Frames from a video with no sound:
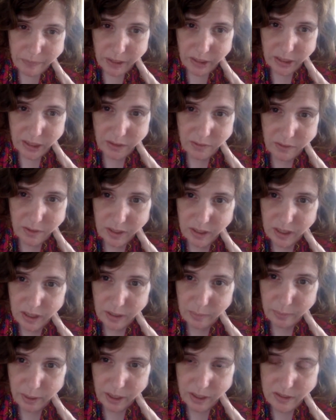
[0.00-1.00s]
Leave it in
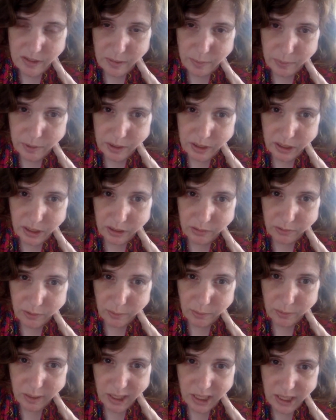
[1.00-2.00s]
the box to protect
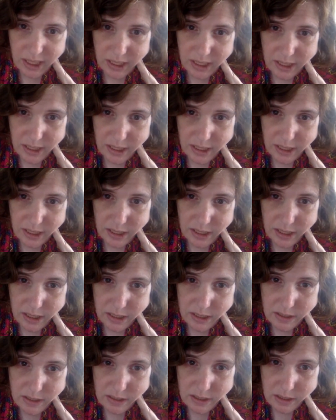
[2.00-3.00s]
from
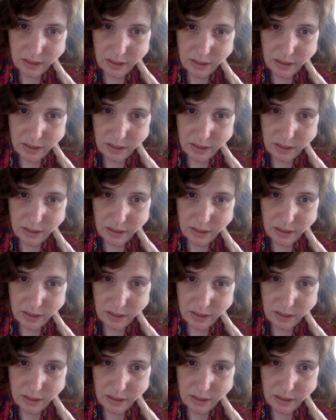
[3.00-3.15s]
light.